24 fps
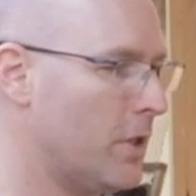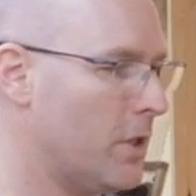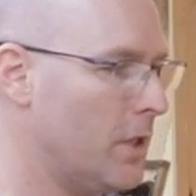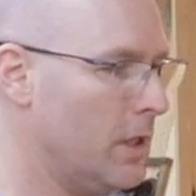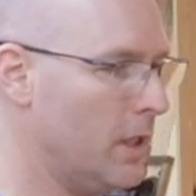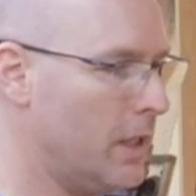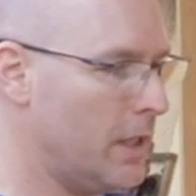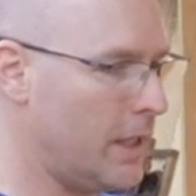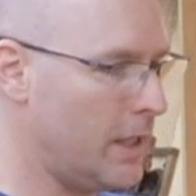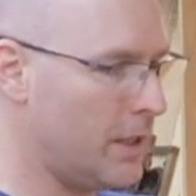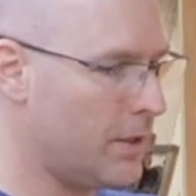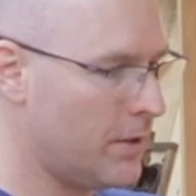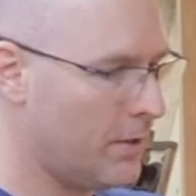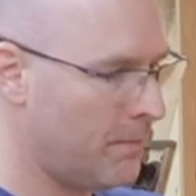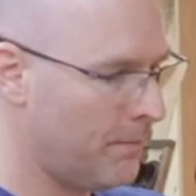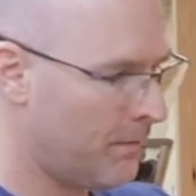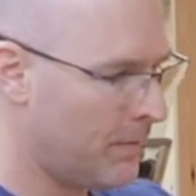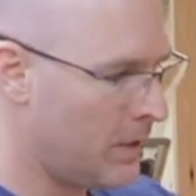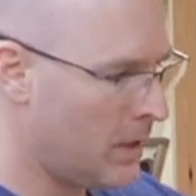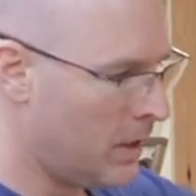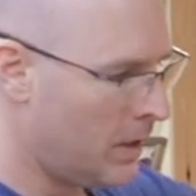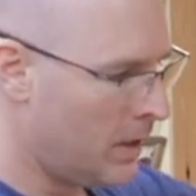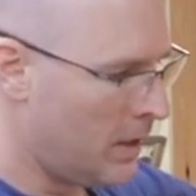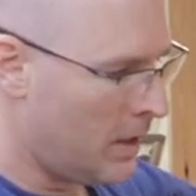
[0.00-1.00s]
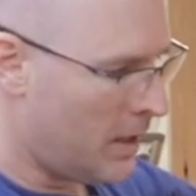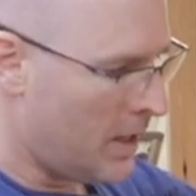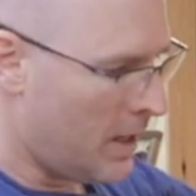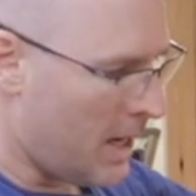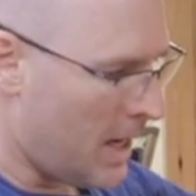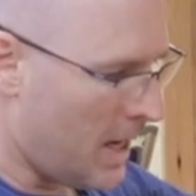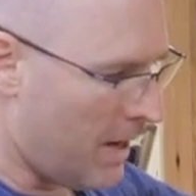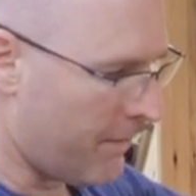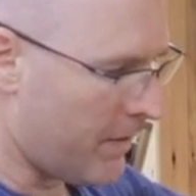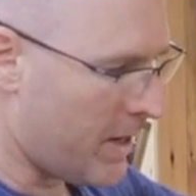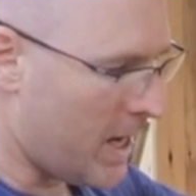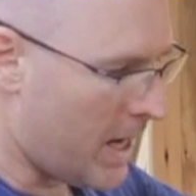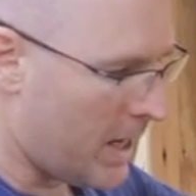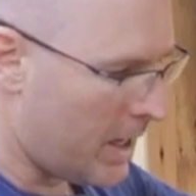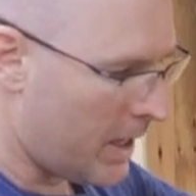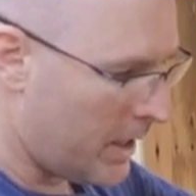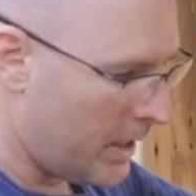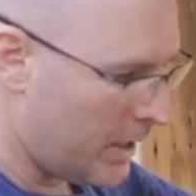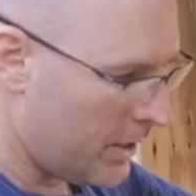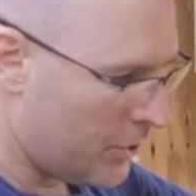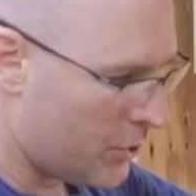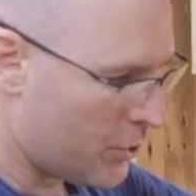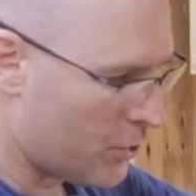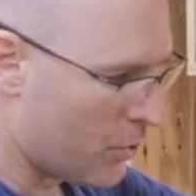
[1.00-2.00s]
cleat. I've got
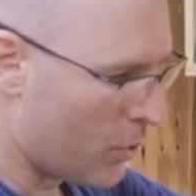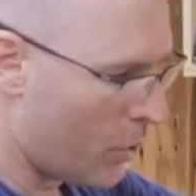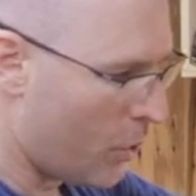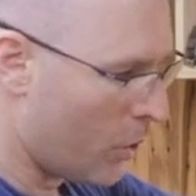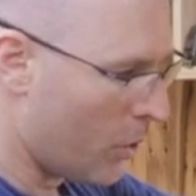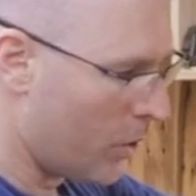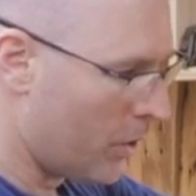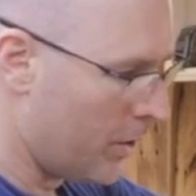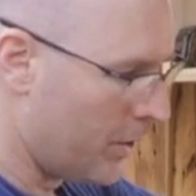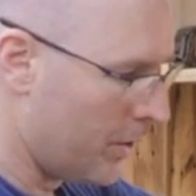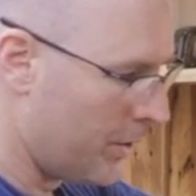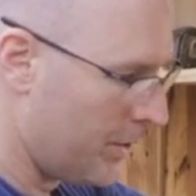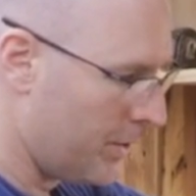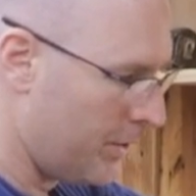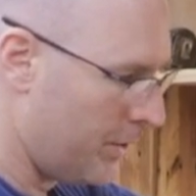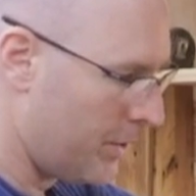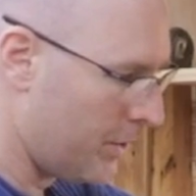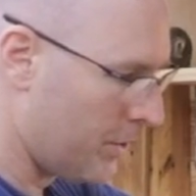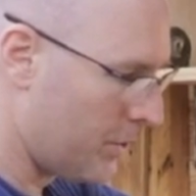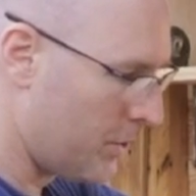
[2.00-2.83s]
a drawer to